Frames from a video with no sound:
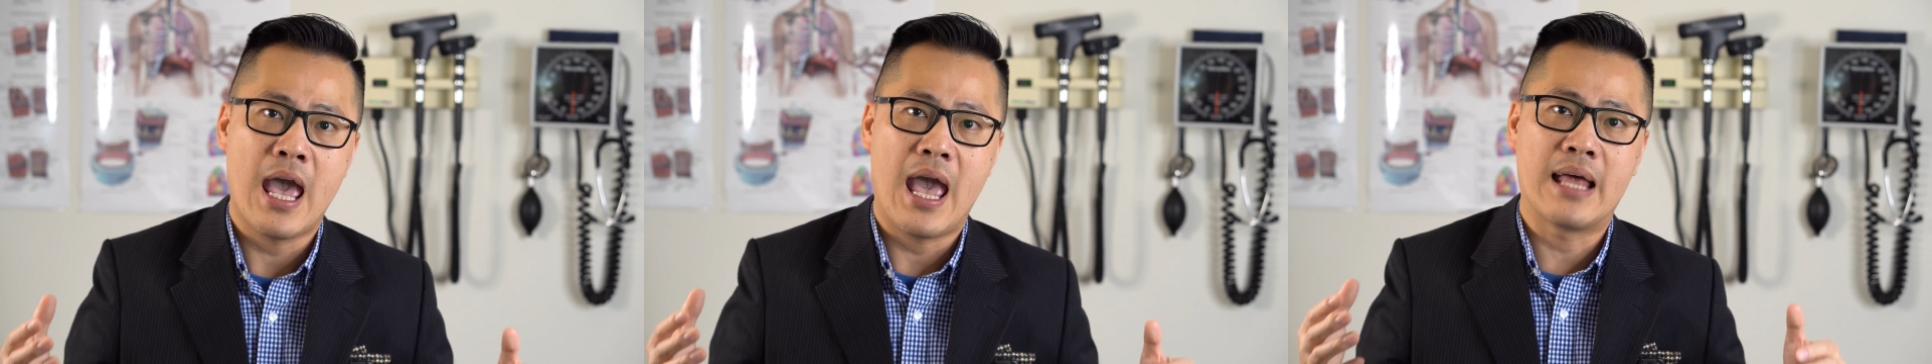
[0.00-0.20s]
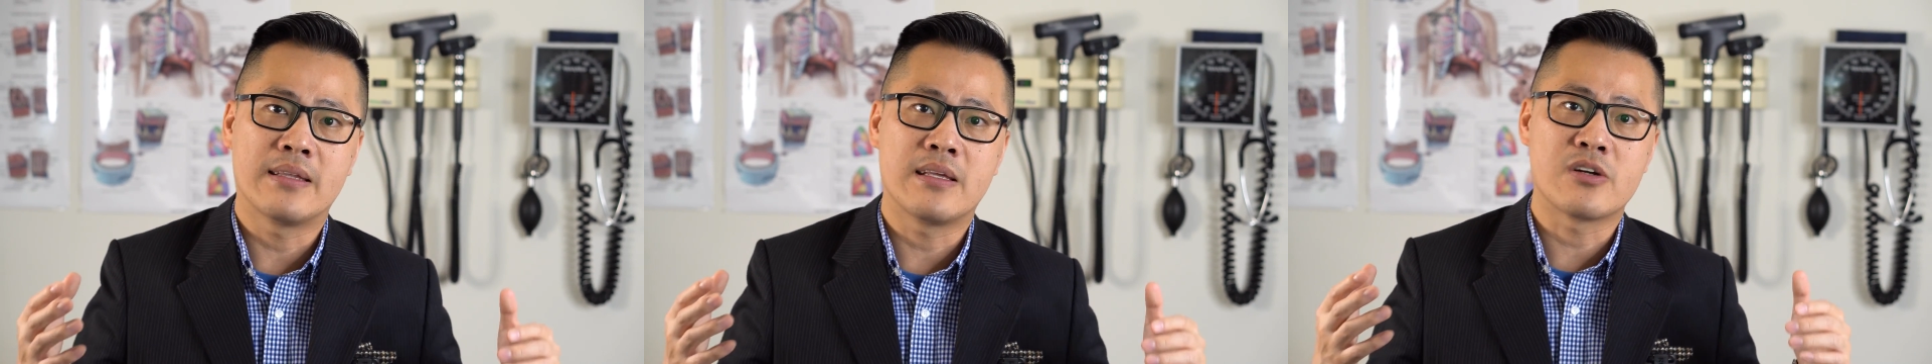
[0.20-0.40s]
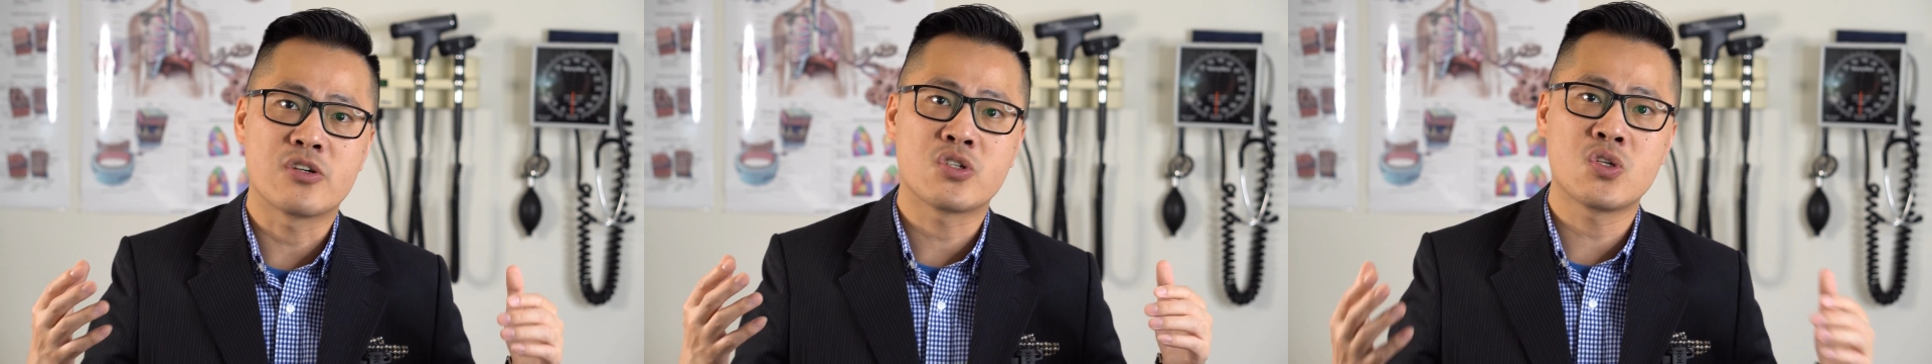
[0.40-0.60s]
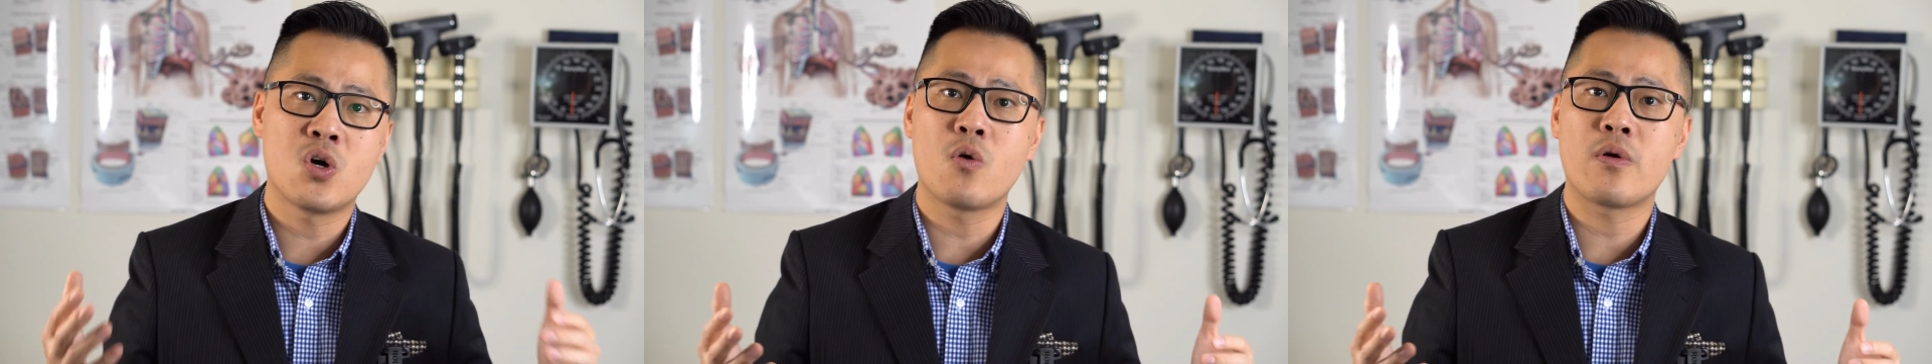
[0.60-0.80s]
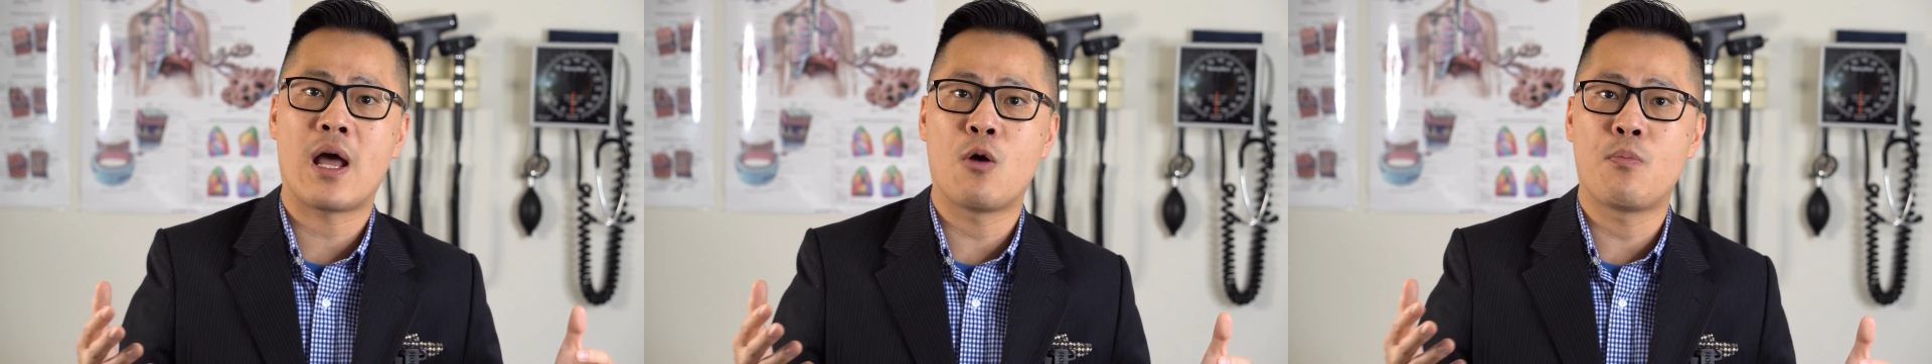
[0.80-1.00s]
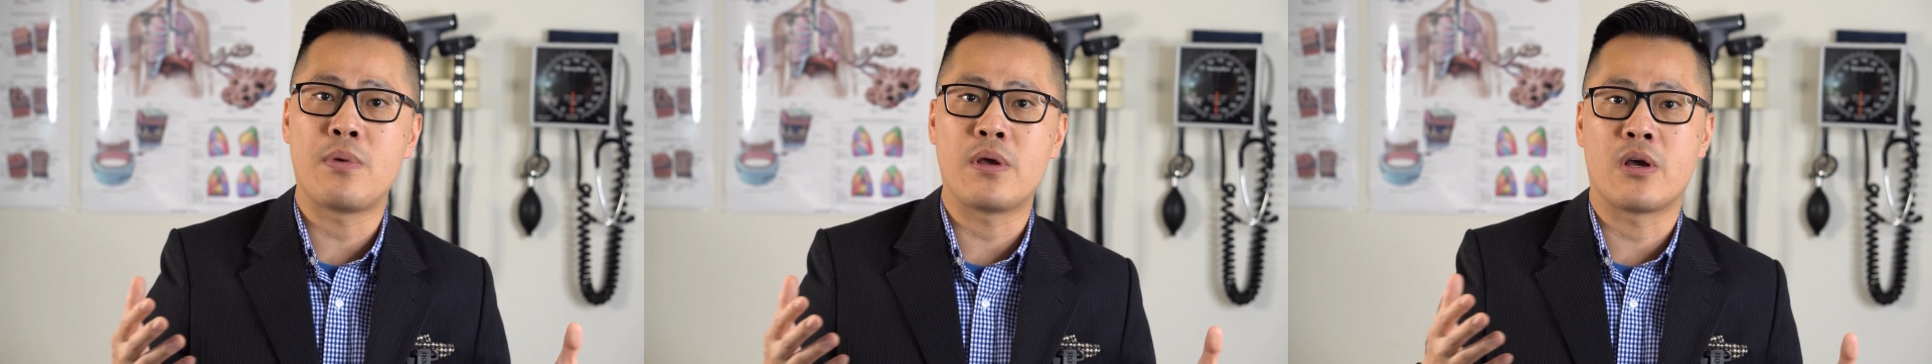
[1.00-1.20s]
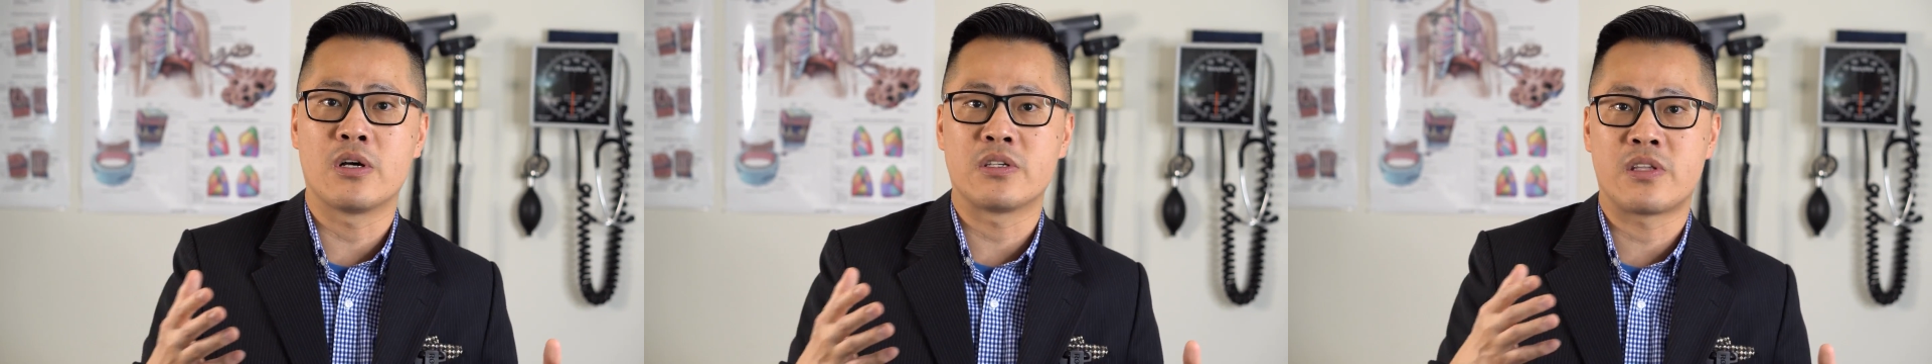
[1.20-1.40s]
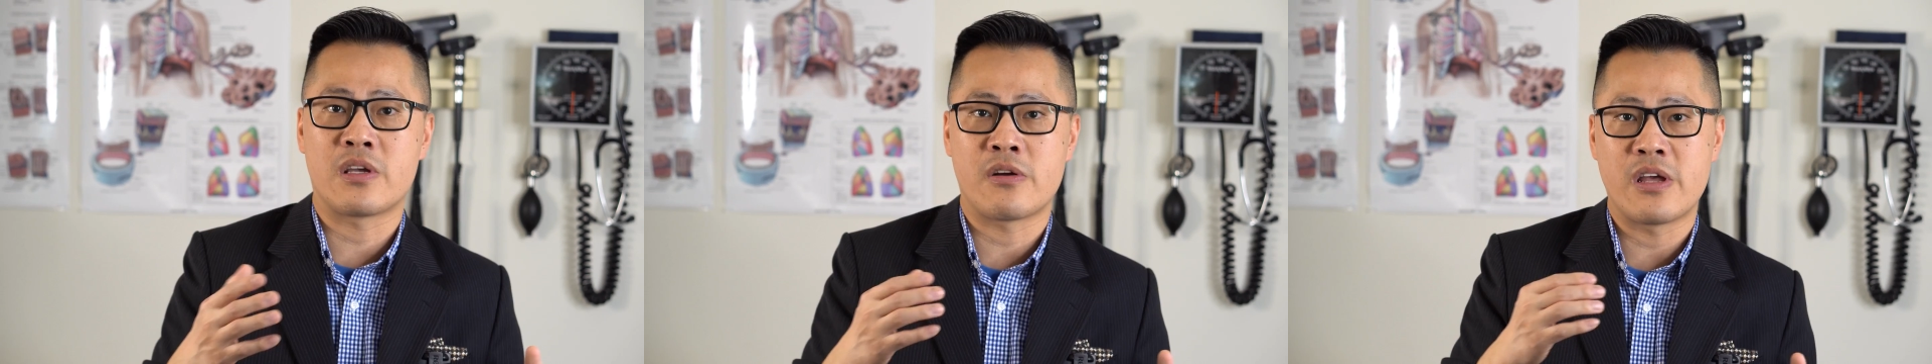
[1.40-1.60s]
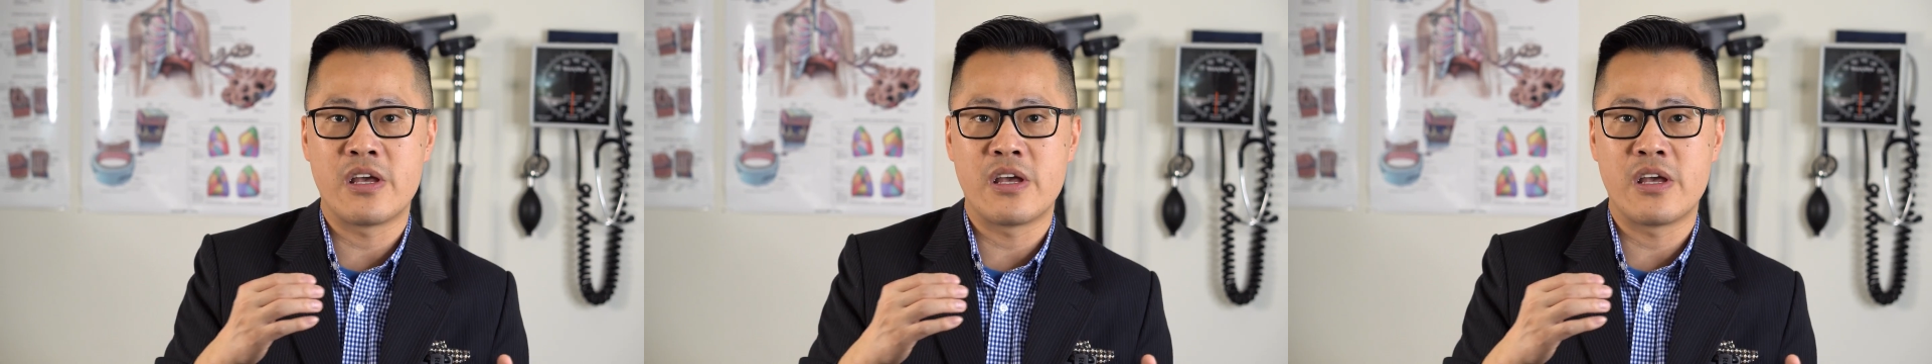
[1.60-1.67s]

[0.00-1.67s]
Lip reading: And they're sold out because there